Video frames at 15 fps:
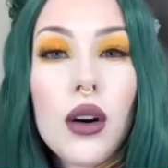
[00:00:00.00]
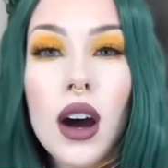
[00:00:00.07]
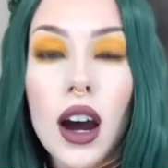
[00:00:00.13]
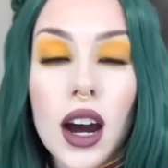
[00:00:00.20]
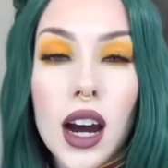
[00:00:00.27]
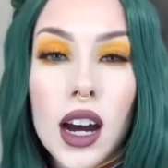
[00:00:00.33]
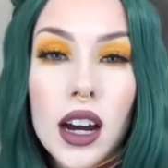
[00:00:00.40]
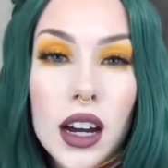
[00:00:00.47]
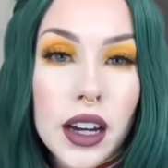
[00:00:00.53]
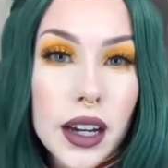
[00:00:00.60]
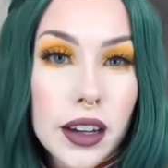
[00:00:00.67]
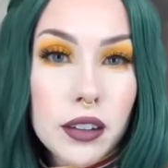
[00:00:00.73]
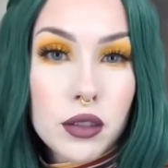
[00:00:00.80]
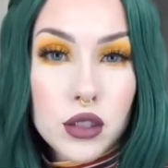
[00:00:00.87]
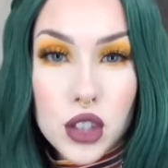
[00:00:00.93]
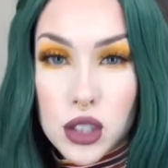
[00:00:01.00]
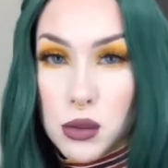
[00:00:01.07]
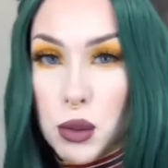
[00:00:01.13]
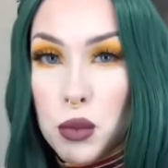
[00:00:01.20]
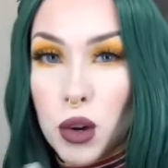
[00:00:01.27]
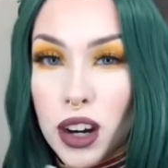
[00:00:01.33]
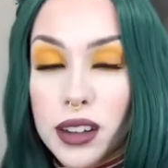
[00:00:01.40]
I've
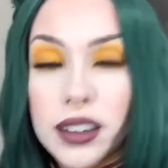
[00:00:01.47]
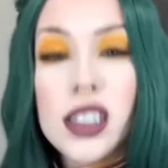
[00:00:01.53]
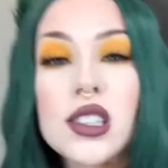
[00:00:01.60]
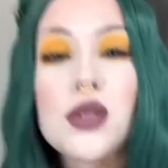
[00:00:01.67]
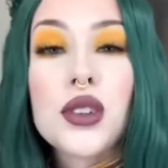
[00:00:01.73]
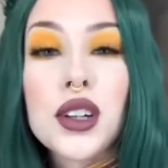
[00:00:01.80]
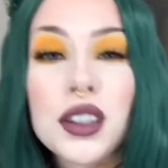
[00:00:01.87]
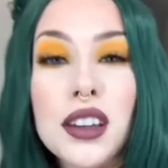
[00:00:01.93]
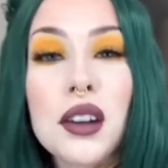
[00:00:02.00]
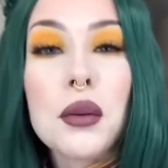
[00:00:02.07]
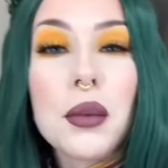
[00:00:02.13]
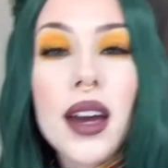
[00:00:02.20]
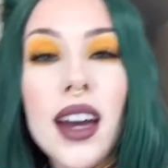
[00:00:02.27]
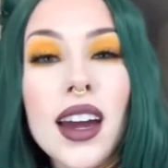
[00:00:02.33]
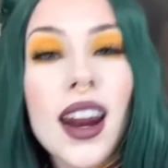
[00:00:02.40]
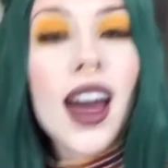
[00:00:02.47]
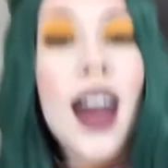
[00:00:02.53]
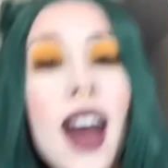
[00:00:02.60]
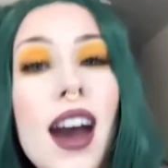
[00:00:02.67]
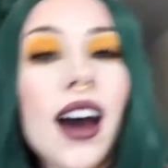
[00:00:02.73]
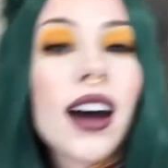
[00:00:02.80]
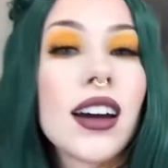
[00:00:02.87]
just been wearing this for a little bit
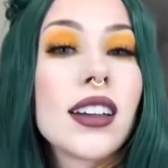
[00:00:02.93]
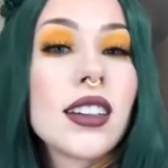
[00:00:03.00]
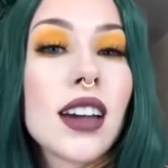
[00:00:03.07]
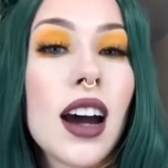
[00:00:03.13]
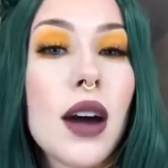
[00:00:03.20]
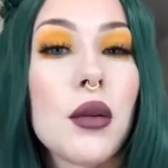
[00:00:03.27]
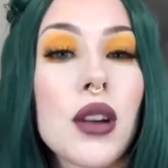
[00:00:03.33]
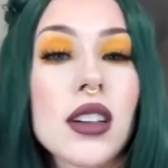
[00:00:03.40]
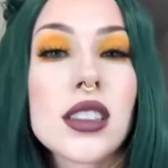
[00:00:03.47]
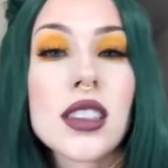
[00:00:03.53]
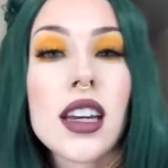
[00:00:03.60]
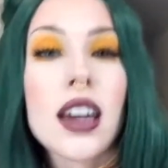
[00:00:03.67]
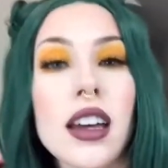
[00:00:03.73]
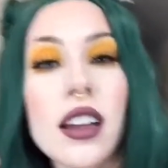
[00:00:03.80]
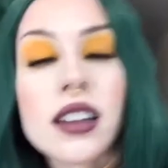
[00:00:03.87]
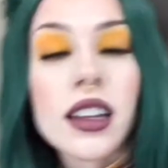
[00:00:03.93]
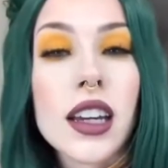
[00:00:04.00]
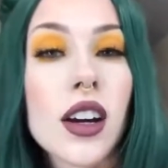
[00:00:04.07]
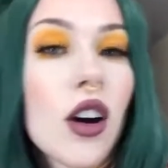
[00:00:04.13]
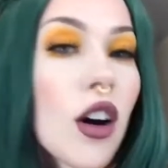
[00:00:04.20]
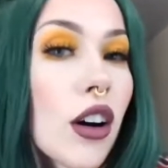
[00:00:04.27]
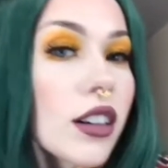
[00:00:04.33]
and I want to say,
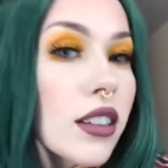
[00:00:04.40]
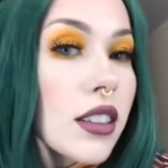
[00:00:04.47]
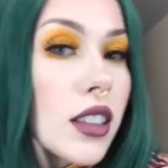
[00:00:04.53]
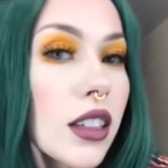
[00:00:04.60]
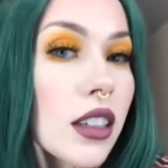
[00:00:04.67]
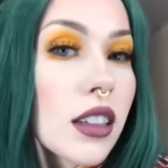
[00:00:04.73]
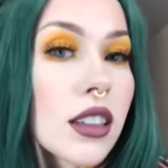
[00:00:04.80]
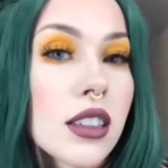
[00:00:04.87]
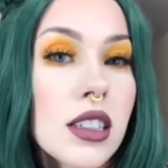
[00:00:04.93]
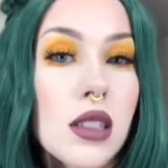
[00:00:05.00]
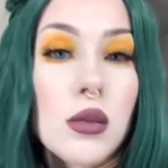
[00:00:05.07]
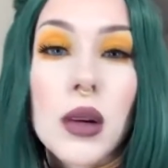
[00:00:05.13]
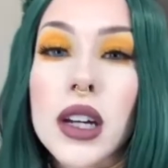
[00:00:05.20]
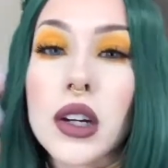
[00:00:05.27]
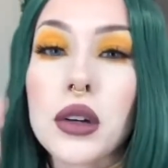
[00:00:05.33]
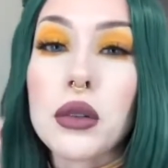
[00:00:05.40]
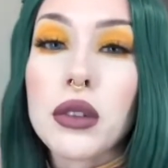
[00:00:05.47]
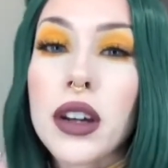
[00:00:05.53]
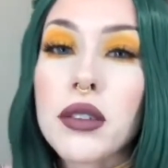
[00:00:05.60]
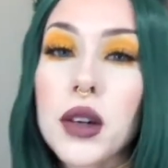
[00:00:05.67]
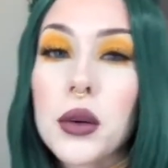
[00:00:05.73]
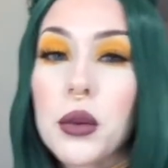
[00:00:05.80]
like, honestly, this is my new
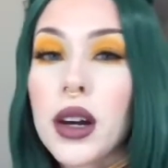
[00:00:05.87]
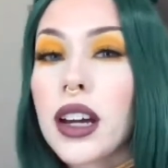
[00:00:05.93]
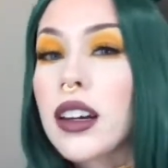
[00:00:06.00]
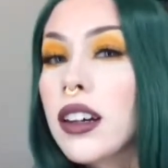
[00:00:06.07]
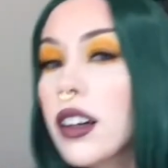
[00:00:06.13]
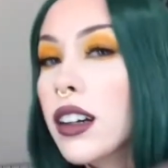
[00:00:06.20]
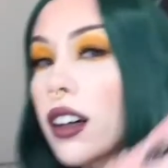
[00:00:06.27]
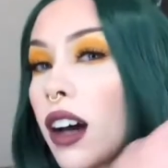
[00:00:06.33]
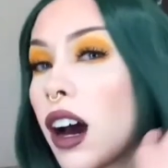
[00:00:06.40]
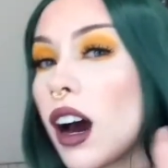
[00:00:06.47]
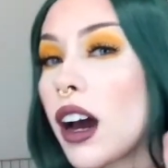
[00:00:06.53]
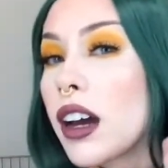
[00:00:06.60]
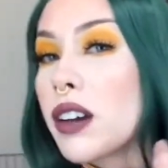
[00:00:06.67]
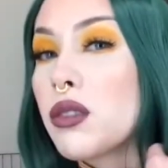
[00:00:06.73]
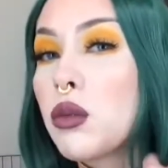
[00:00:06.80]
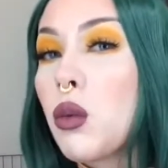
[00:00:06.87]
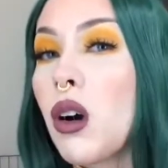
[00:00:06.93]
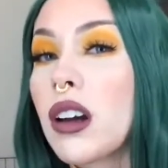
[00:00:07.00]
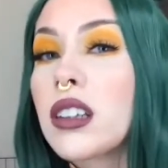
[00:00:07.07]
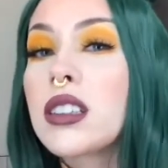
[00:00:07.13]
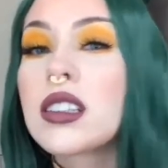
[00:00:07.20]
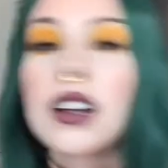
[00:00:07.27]
favorite wig. I've
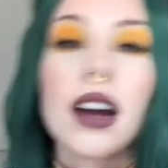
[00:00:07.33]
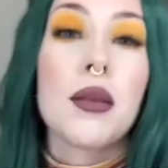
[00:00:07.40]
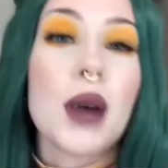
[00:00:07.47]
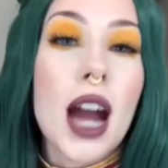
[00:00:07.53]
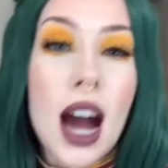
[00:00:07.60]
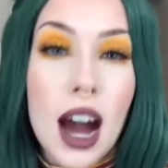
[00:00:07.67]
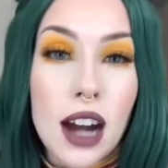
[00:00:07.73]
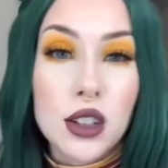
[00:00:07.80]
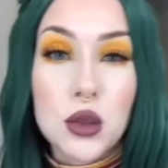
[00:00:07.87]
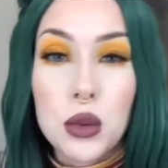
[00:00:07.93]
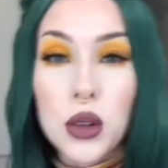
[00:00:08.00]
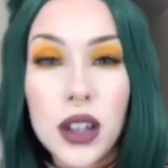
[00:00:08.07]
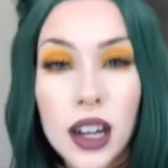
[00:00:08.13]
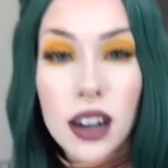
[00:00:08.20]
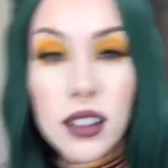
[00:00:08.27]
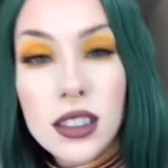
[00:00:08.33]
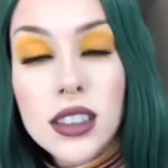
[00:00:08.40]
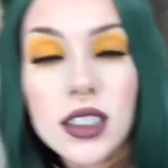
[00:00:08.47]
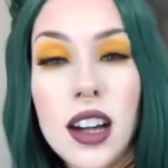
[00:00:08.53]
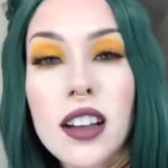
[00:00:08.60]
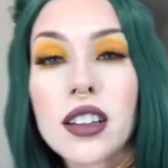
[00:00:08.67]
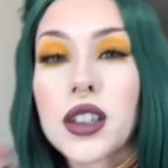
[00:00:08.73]
wanted to dye my actual hair
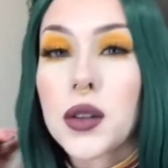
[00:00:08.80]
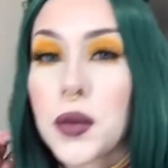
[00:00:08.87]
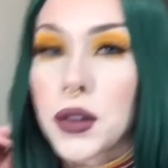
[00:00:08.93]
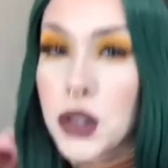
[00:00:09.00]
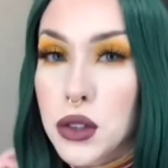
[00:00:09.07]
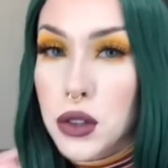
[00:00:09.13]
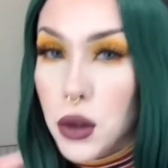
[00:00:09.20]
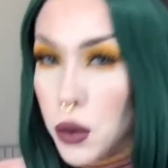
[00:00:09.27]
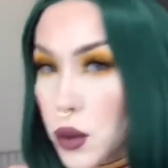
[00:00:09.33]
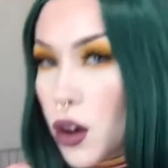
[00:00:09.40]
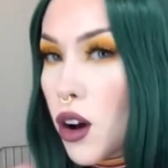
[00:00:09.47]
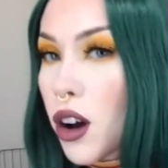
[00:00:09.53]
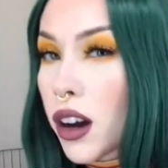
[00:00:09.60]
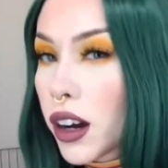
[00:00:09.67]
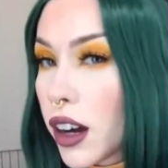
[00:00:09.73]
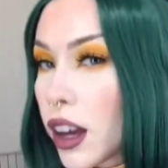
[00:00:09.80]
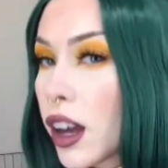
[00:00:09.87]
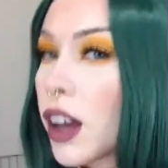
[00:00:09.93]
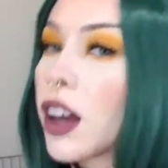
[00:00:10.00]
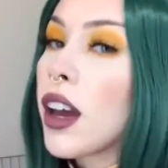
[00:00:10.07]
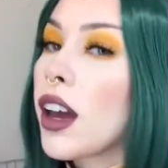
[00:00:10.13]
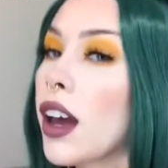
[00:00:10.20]
this color for so long
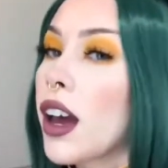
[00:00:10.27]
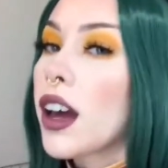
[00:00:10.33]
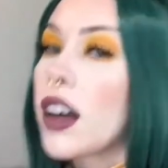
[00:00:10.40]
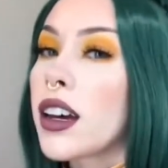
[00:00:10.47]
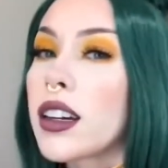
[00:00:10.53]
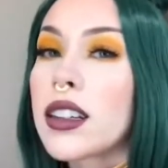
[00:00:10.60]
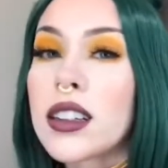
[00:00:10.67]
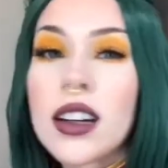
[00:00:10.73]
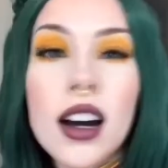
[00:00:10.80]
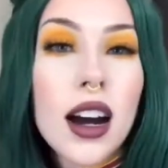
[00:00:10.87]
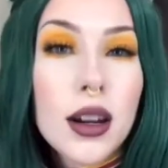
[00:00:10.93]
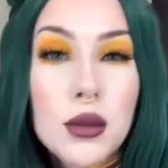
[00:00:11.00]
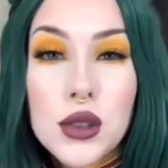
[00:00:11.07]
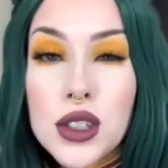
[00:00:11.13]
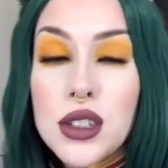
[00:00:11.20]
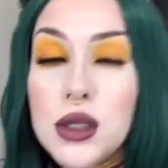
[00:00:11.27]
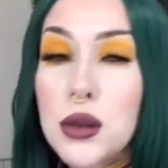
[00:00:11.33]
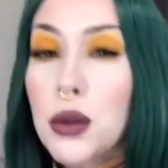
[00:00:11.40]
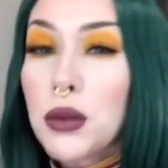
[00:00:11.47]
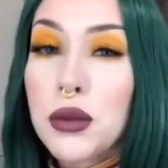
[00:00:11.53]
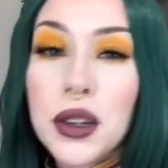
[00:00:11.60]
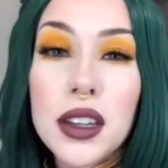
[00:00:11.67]
and I'm
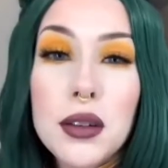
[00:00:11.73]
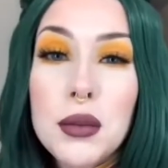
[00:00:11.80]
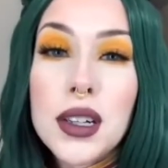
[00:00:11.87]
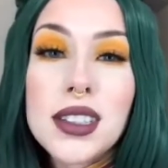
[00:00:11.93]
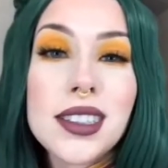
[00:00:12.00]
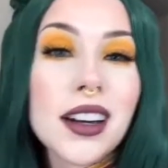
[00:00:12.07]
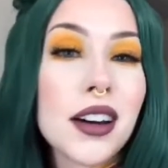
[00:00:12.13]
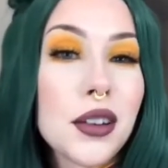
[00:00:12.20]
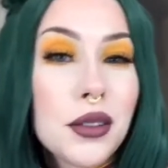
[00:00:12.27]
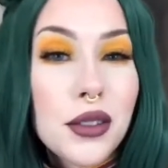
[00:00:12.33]
just feeling myself